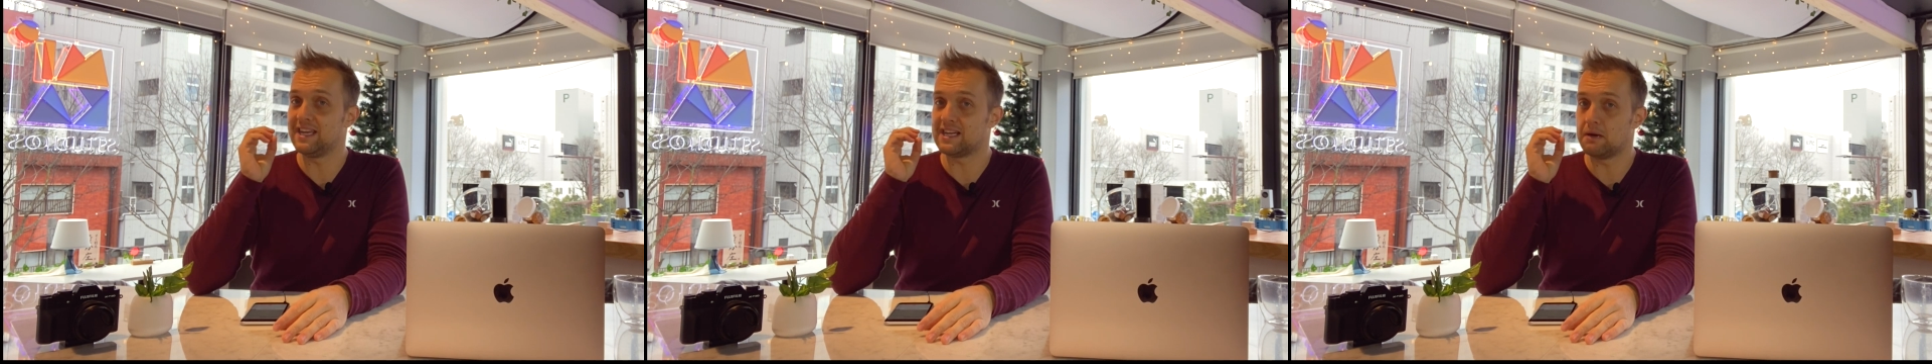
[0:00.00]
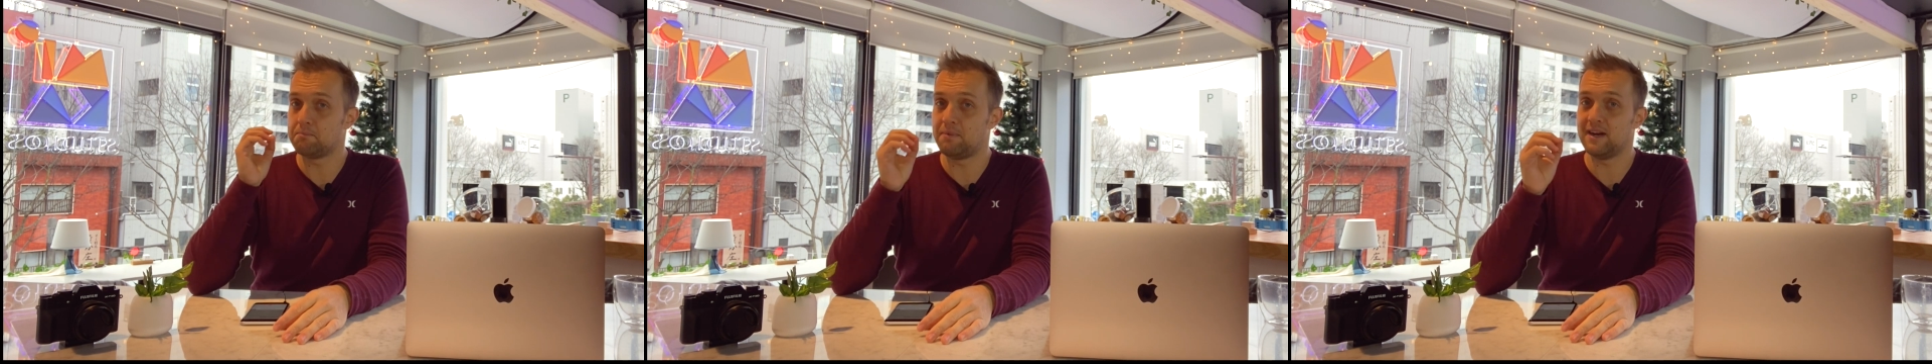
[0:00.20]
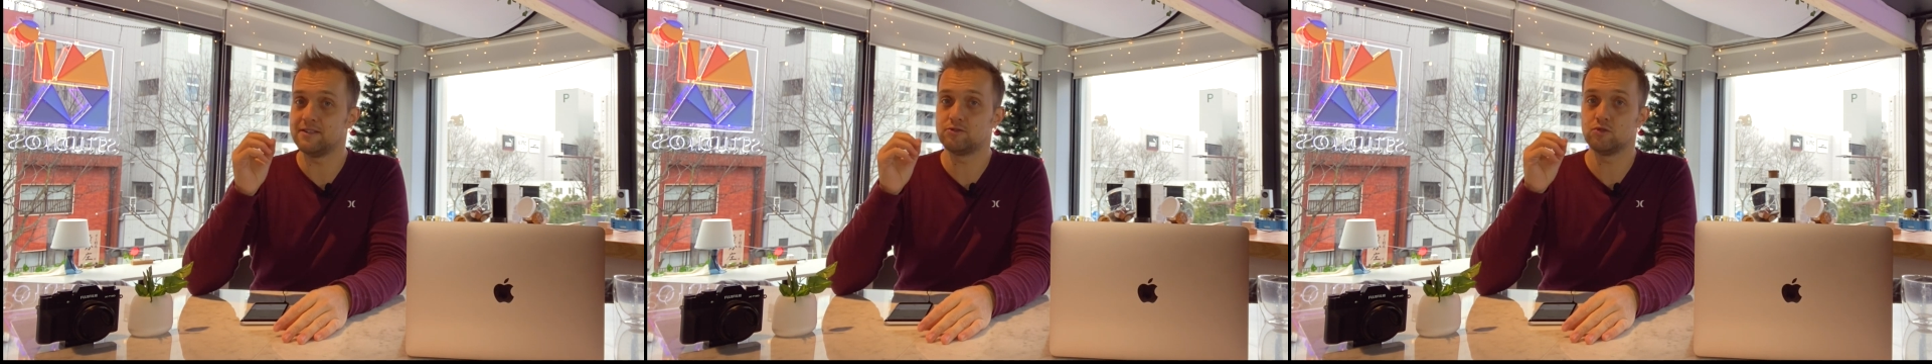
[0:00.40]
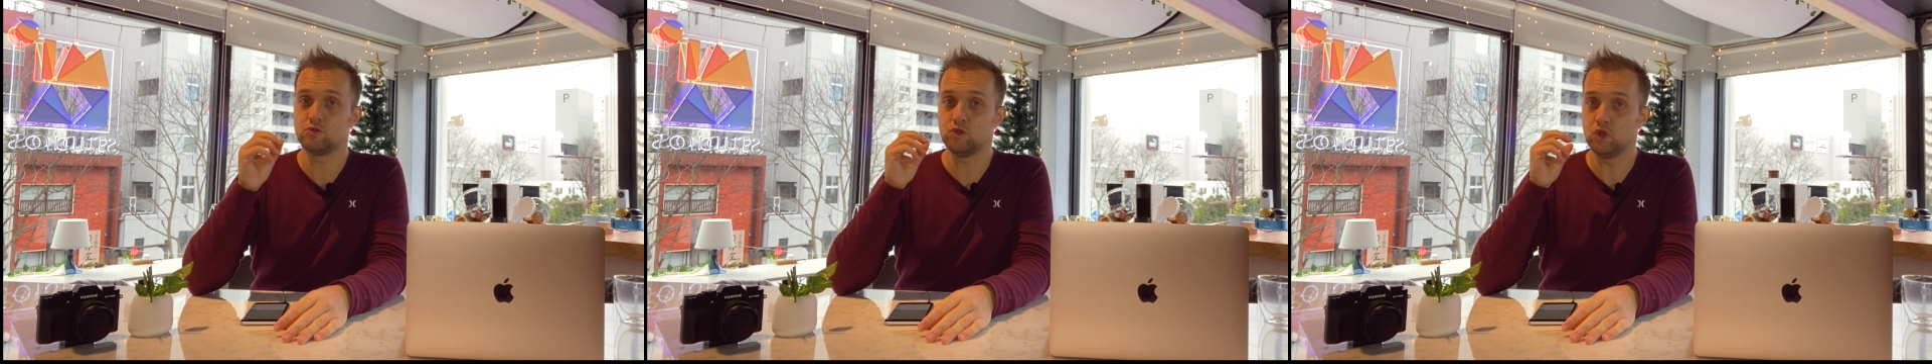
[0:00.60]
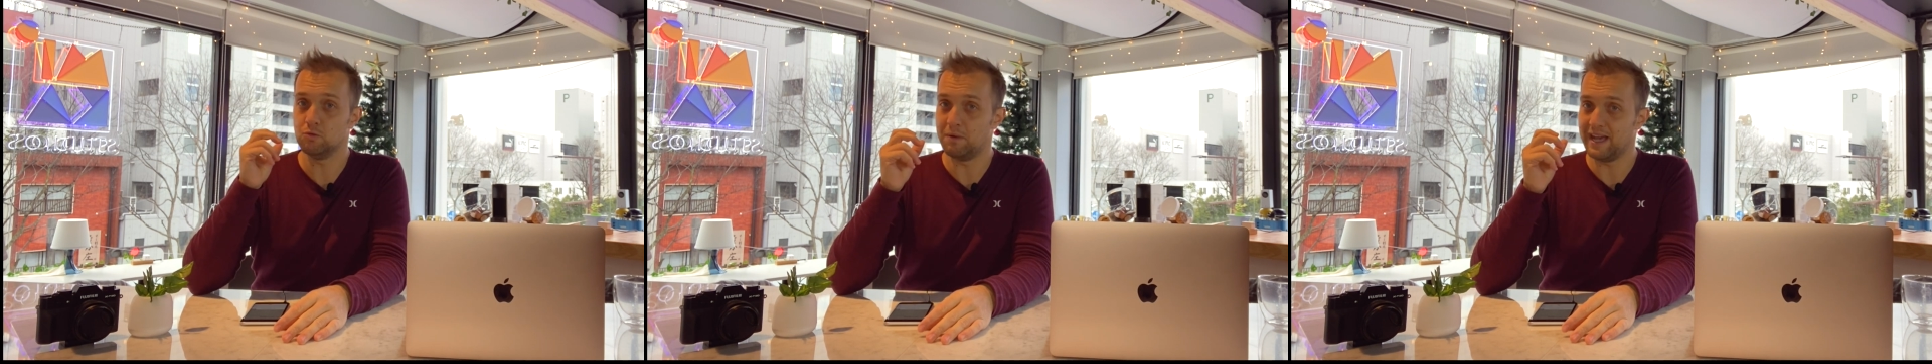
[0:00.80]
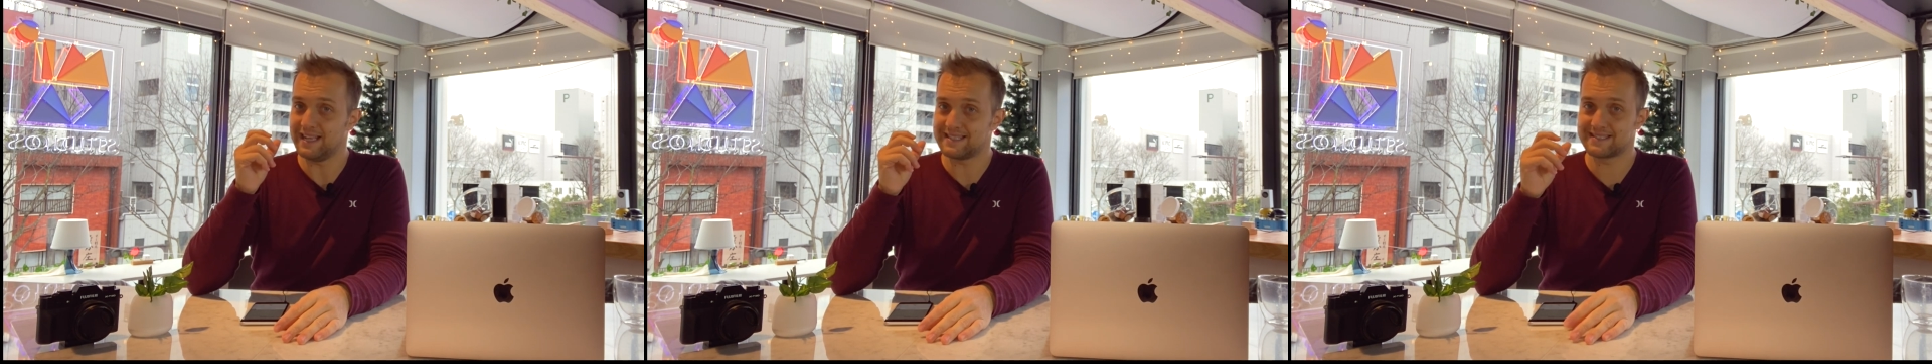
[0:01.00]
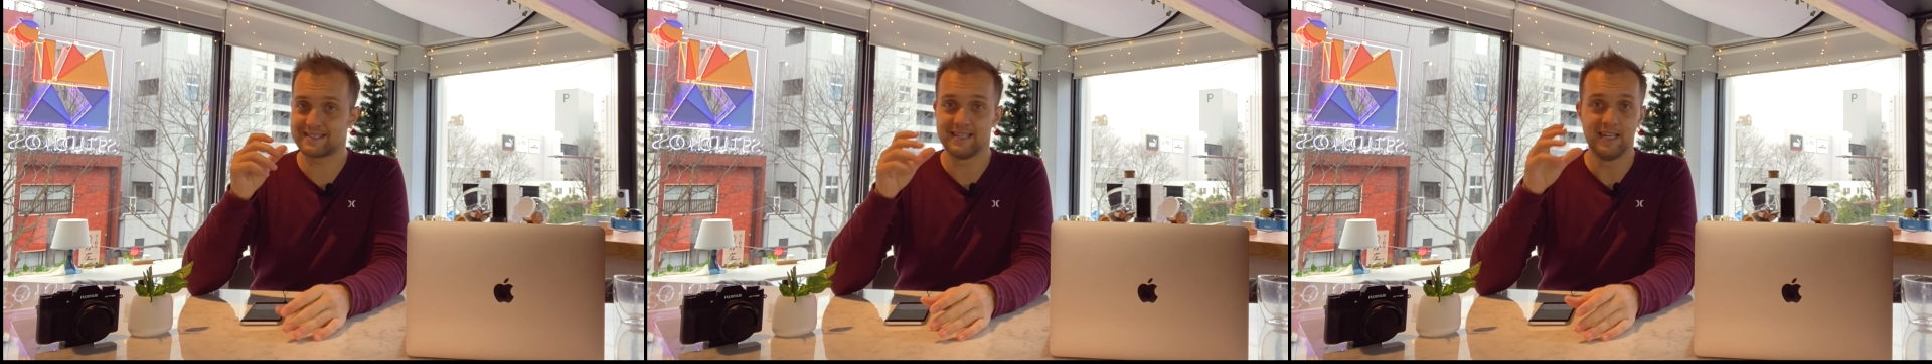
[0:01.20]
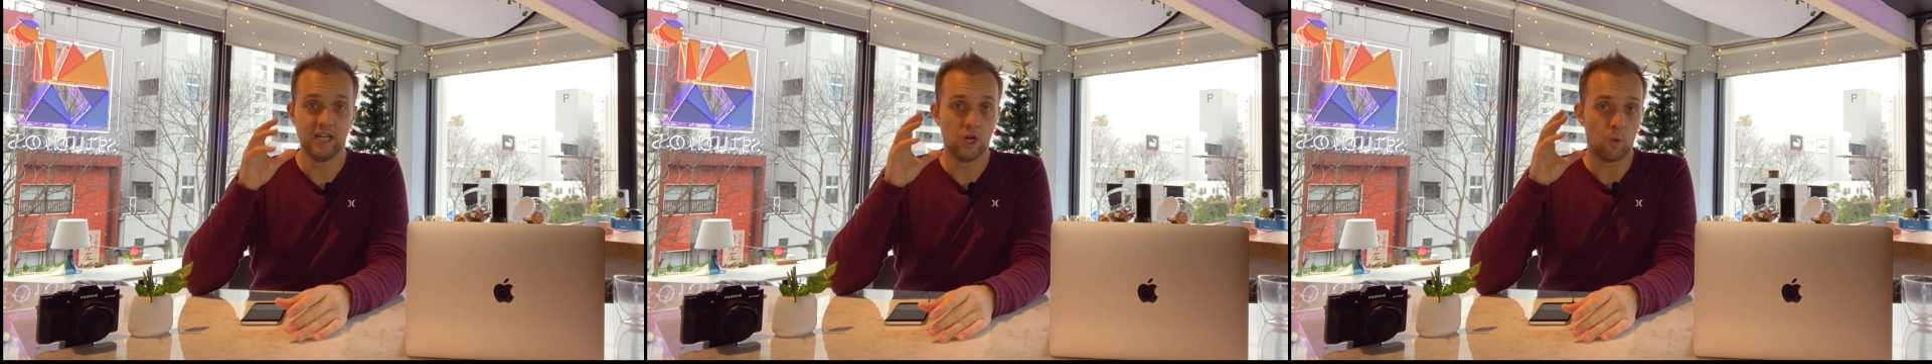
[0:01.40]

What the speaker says: in comparison to Ubates,